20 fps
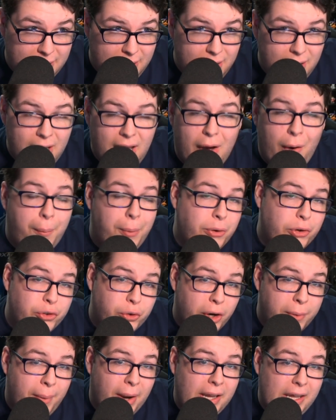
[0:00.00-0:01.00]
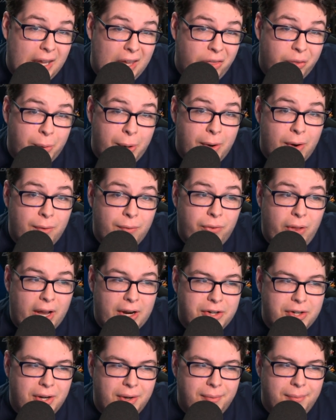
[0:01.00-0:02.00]
I hope you enjoyed my E3
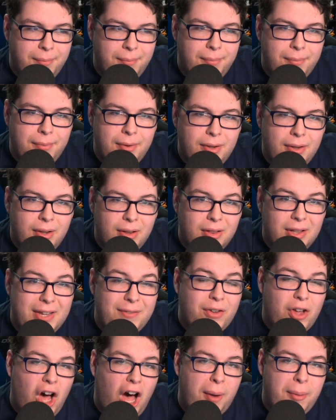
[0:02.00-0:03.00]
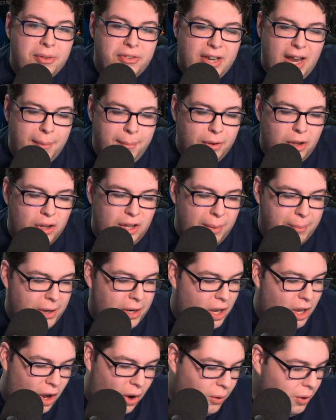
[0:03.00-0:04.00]
reflection. Leave comments down below. Let me
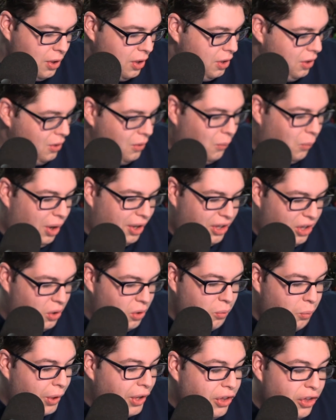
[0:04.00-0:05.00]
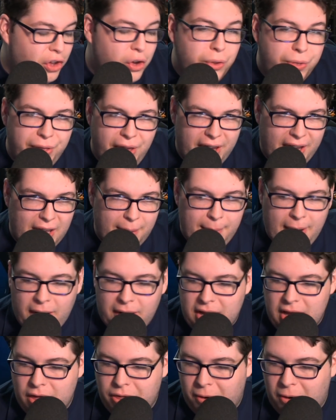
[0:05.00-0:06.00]
know what you think about
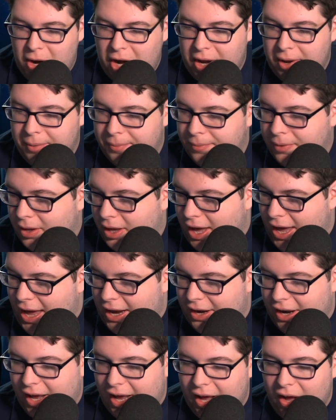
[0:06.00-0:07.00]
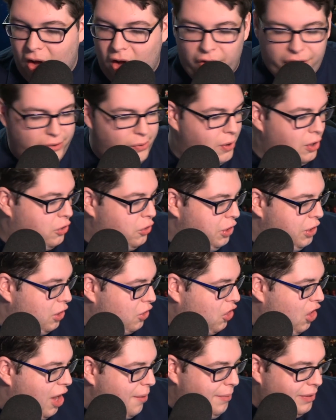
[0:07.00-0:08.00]
E3. And also including your
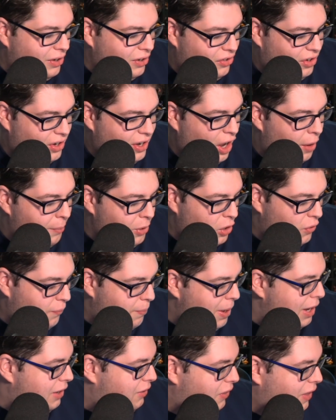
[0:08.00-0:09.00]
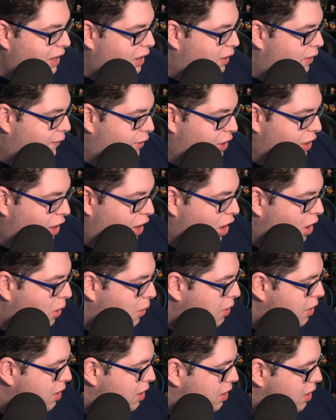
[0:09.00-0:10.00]
comment just to tell me you've made it to the end of the video.
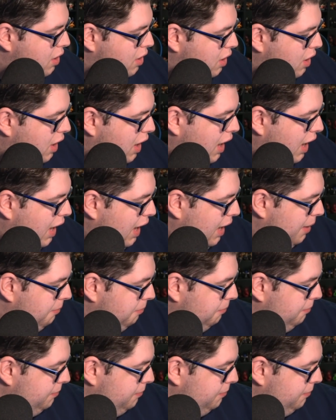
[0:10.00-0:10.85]
Psyduck.